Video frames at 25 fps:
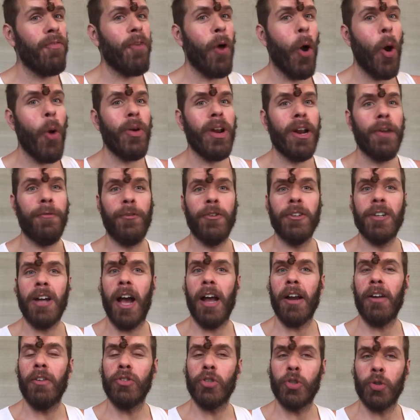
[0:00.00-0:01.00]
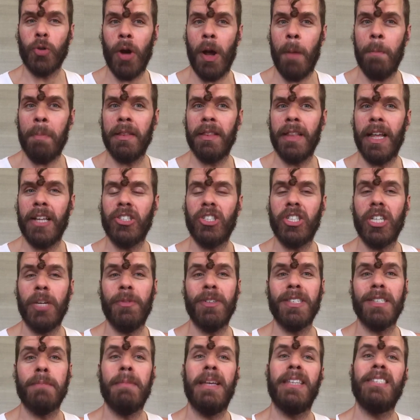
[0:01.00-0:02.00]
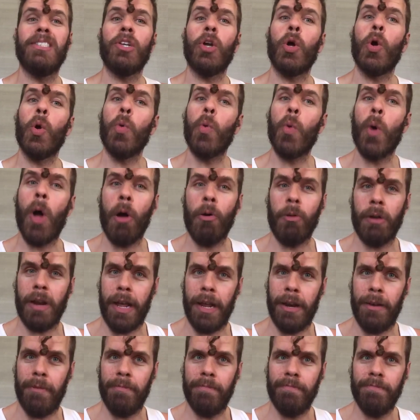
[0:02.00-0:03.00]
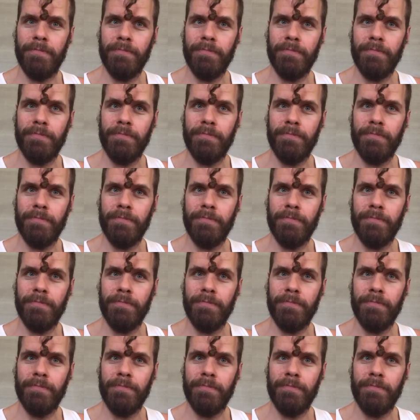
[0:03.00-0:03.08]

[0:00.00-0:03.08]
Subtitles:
voted for Donald Trump and that she was misquoted.